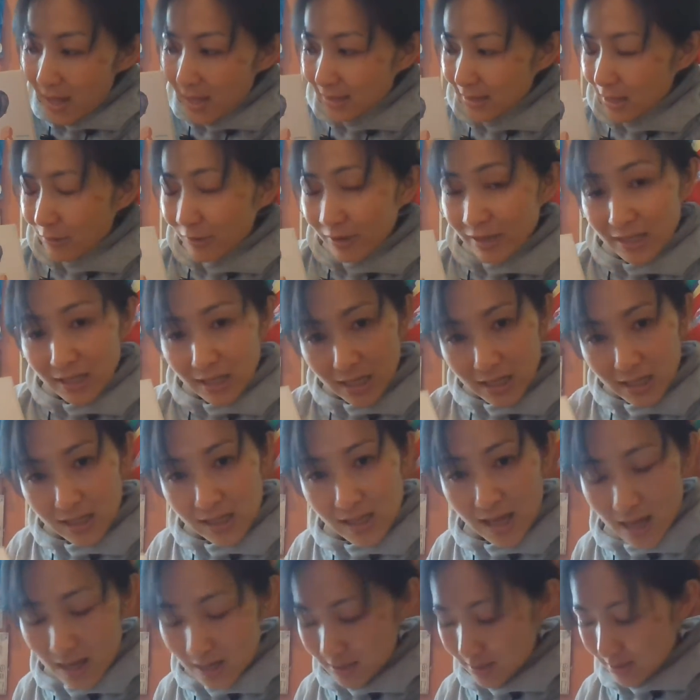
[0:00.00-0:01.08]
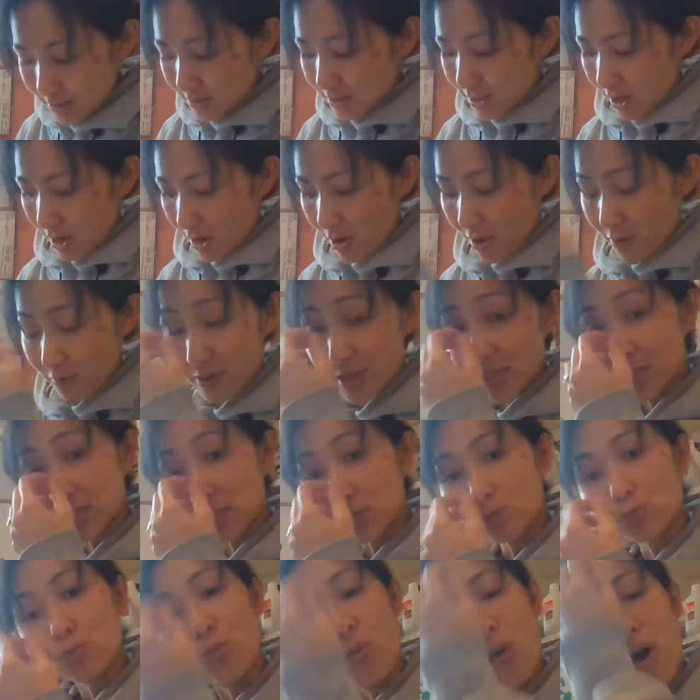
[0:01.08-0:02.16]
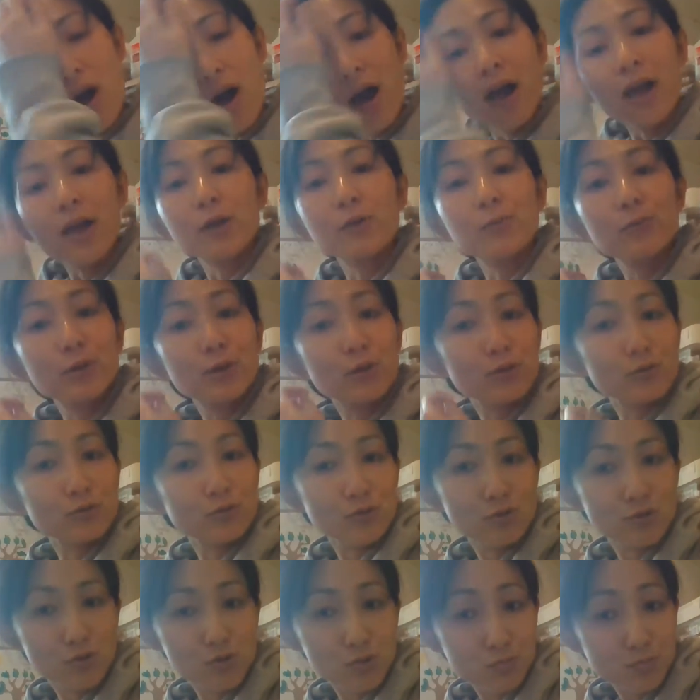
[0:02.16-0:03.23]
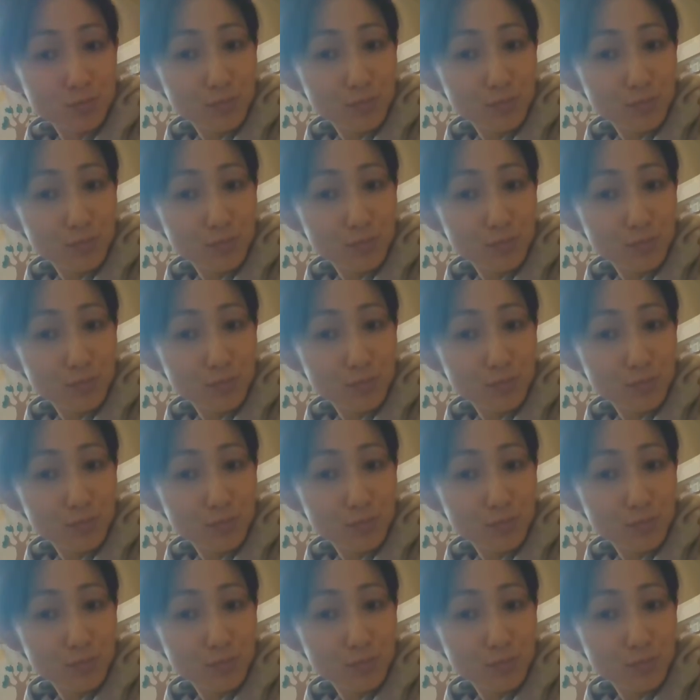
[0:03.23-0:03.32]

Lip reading: Now in class, there are reasons why we don't use